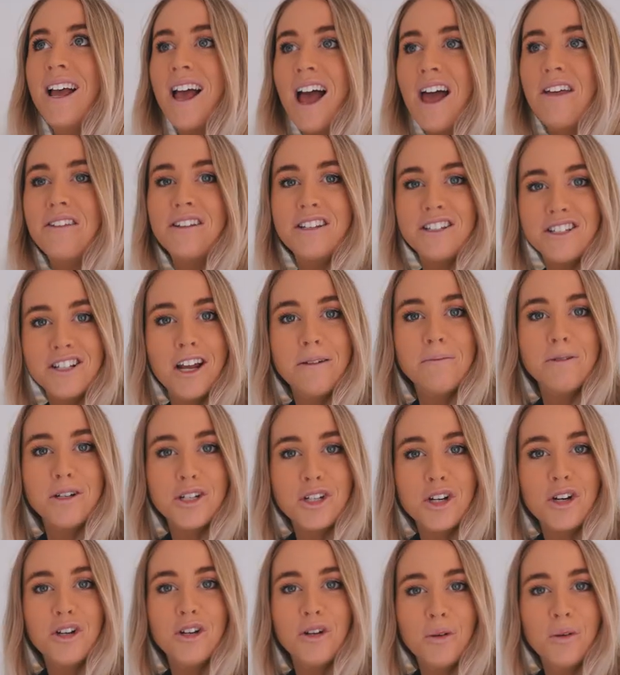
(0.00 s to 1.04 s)
I think it's time to
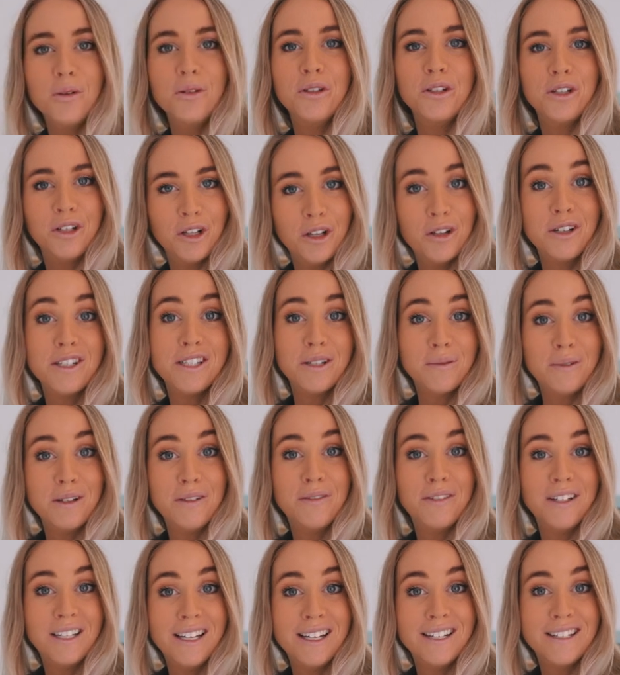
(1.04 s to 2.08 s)
show you all the clothes that
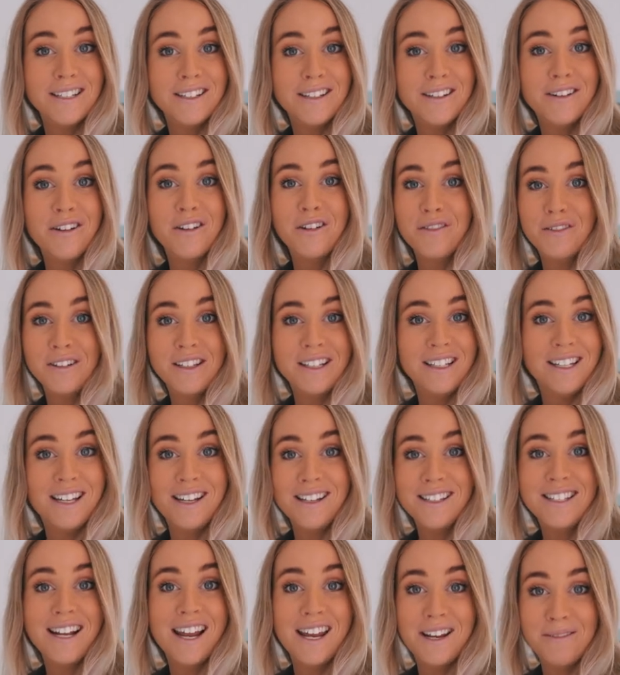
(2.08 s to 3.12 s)
we've collected over the
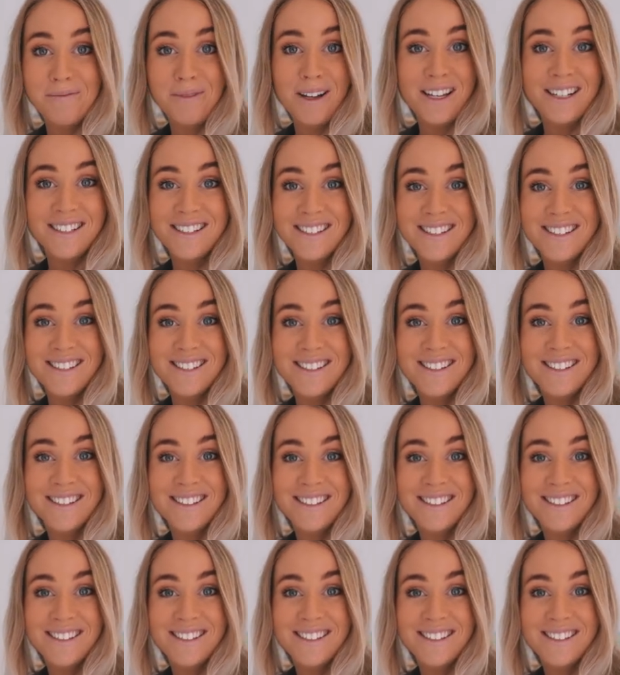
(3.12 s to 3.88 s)
last eight months.